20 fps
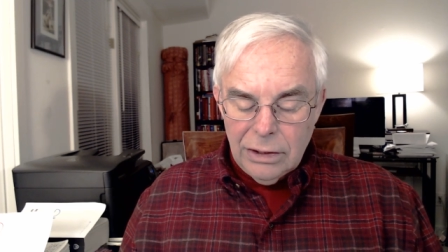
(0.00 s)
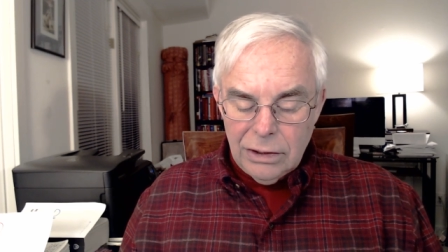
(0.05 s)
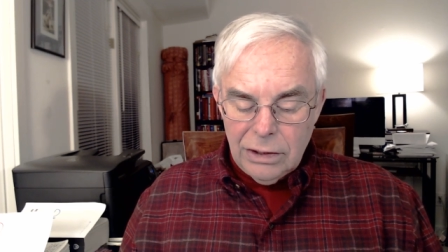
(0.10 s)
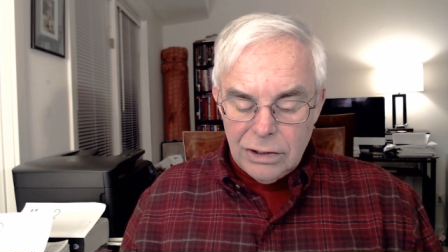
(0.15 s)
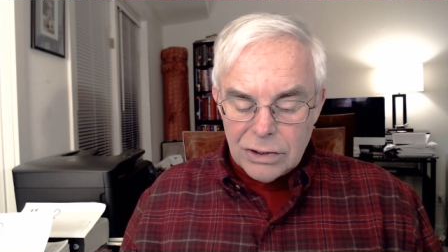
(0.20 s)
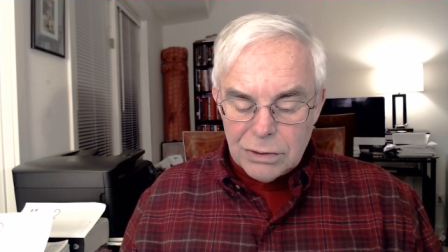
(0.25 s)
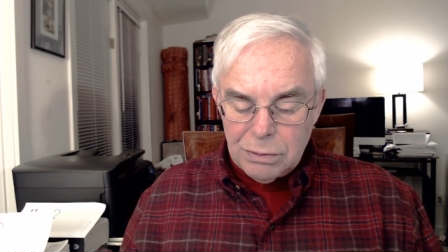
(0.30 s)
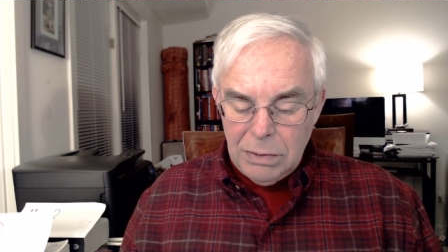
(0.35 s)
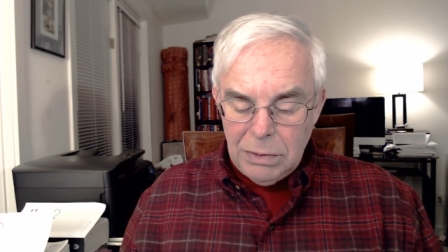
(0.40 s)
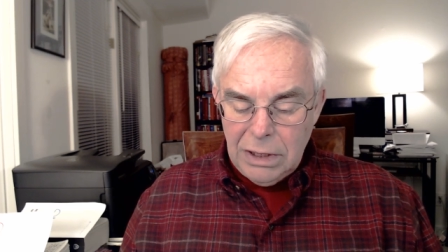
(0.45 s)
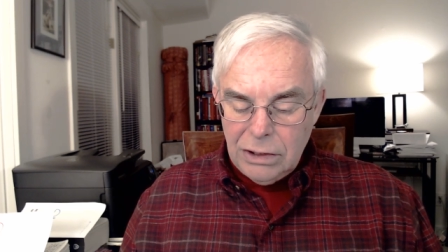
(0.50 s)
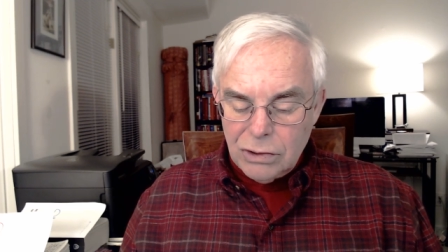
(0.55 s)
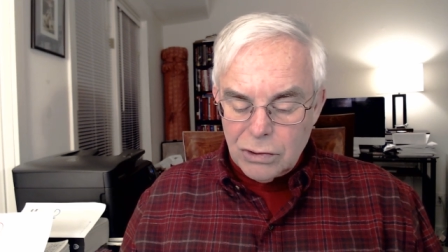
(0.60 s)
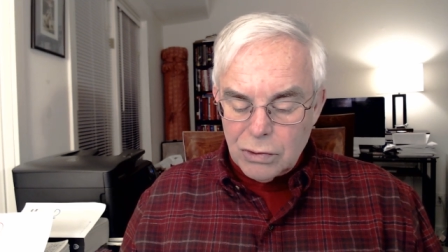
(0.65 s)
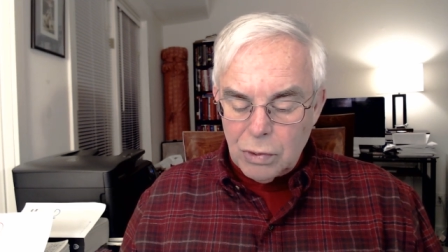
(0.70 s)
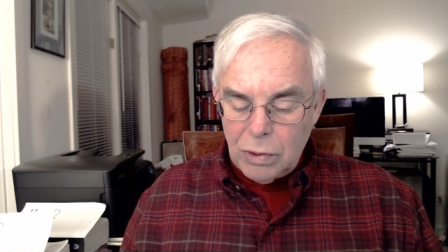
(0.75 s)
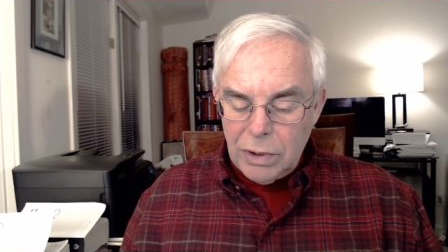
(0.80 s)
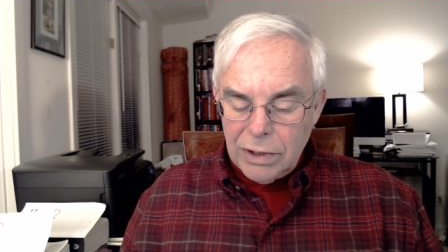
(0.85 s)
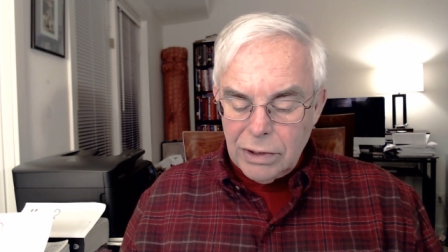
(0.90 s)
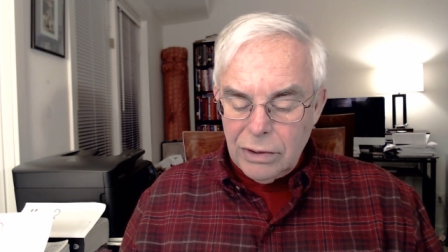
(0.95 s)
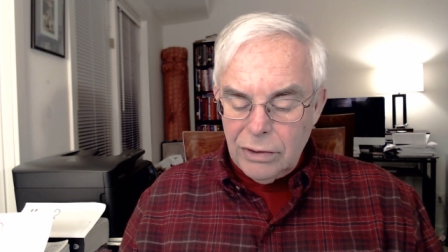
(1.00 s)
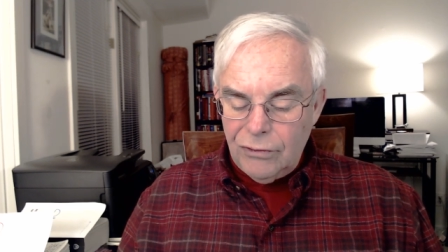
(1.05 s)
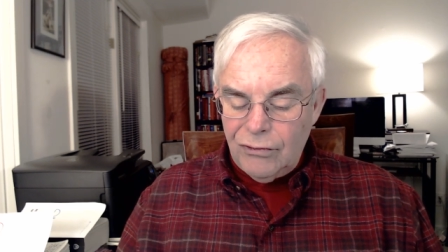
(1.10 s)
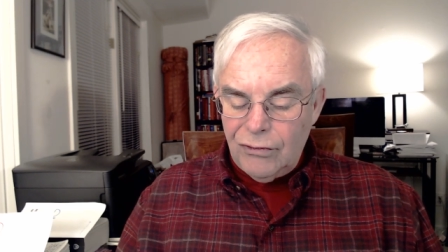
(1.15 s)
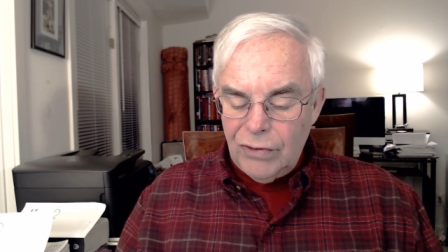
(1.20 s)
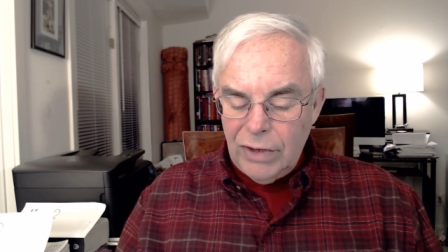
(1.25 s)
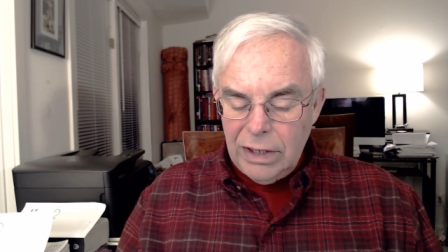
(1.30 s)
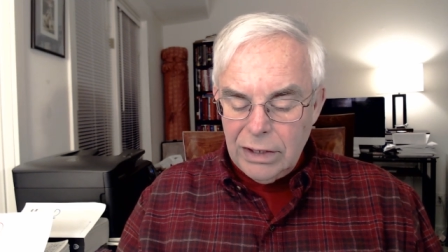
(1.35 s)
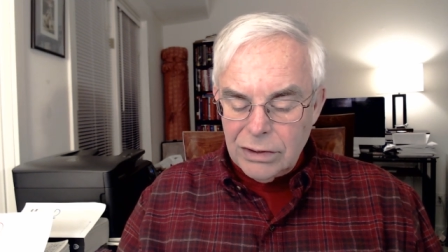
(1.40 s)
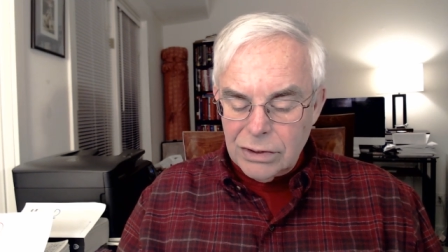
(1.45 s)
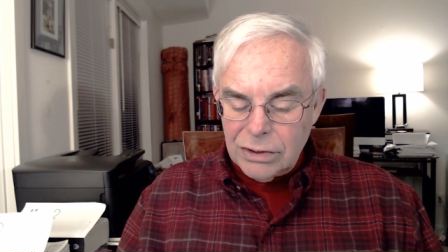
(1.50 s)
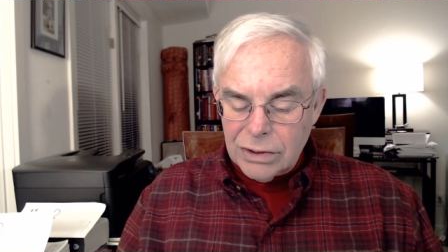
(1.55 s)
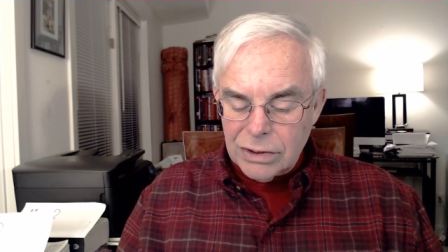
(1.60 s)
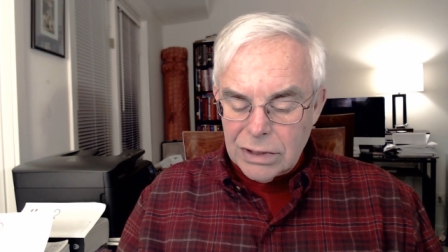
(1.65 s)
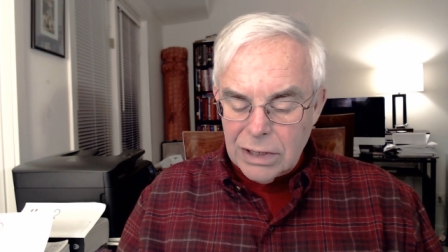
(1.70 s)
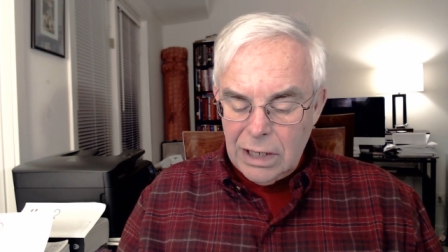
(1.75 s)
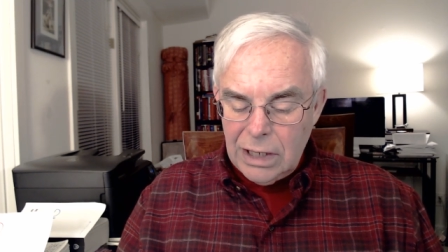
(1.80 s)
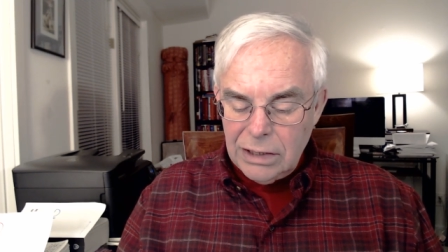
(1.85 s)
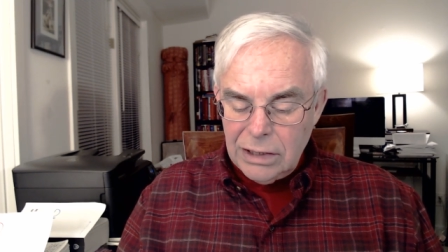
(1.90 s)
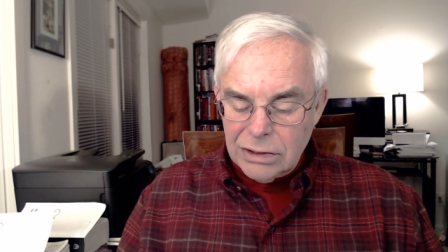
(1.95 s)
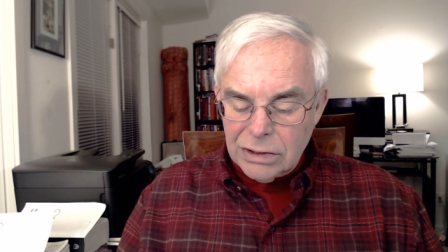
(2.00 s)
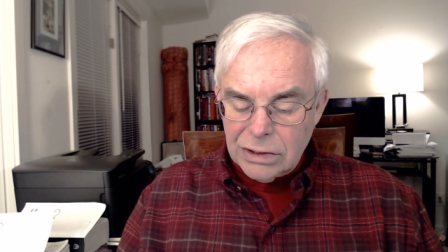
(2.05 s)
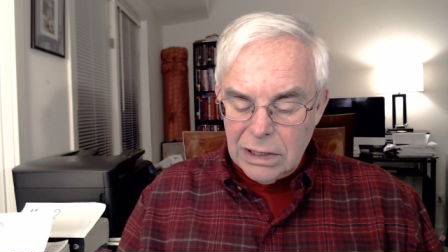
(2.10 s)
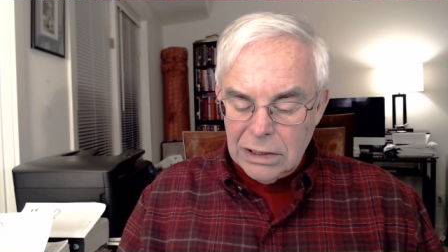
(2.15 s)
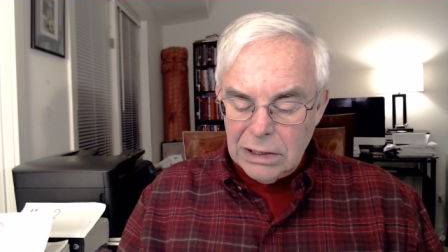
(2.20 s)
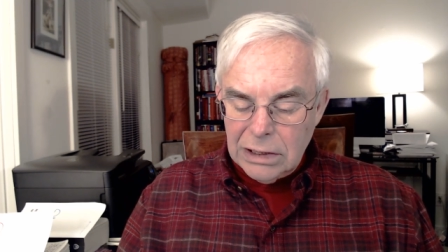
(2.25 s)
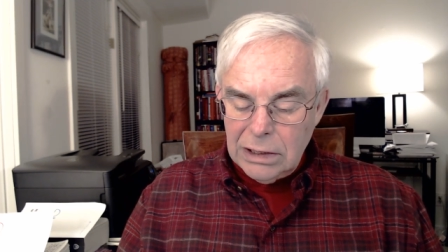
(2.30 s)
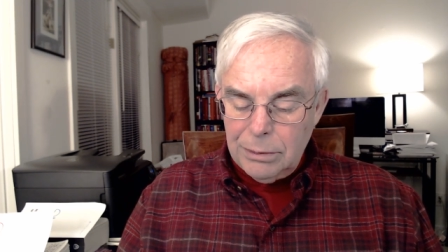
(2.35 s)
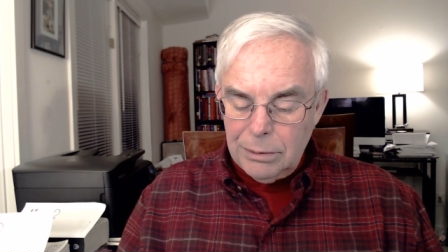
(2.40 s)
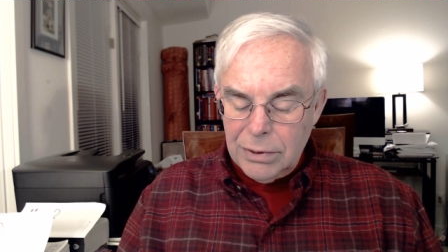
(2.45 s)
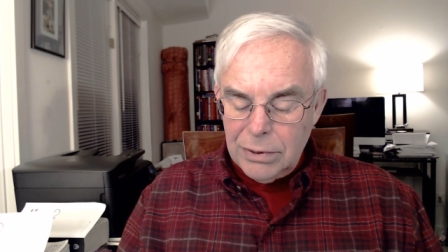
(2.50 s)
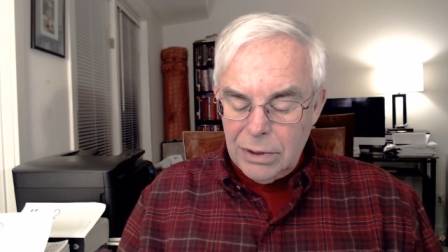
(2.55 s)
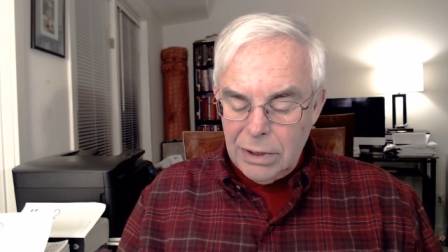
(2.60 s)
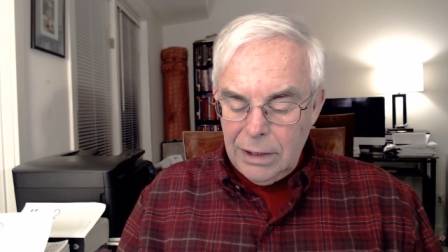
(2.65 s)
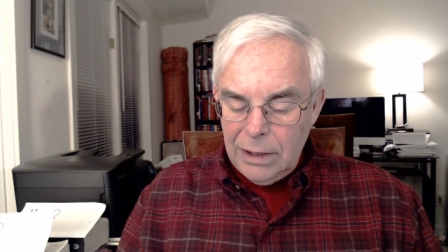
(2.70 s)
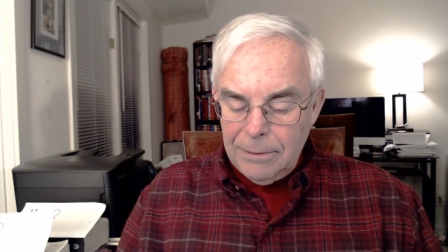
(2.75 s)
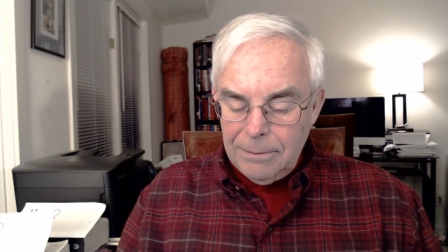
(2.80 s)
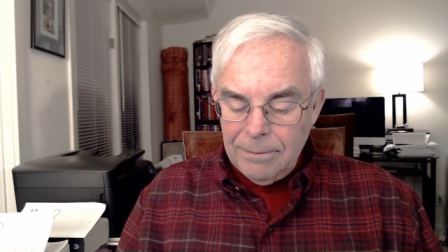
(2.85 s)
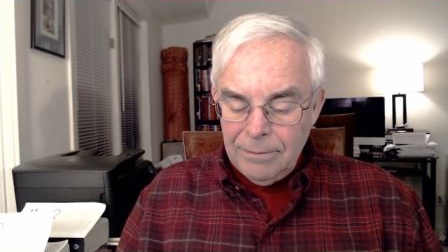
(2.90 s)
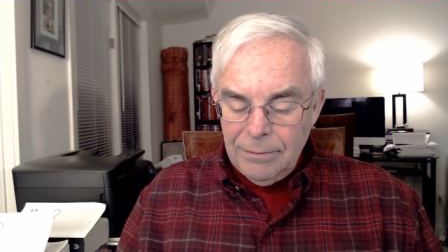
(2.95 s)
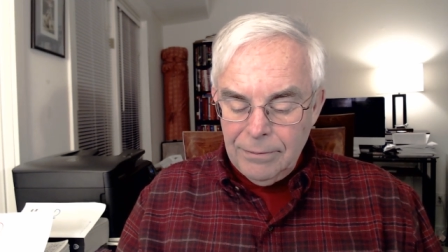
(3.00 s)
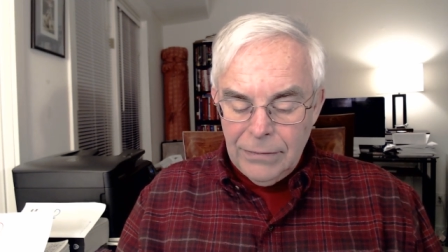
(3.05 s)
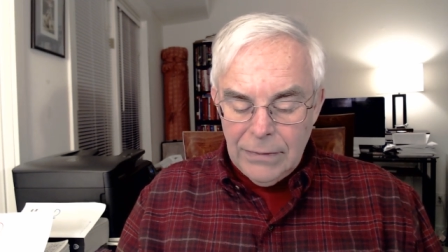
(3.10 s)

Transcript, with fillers: This means one could fantasize at liberty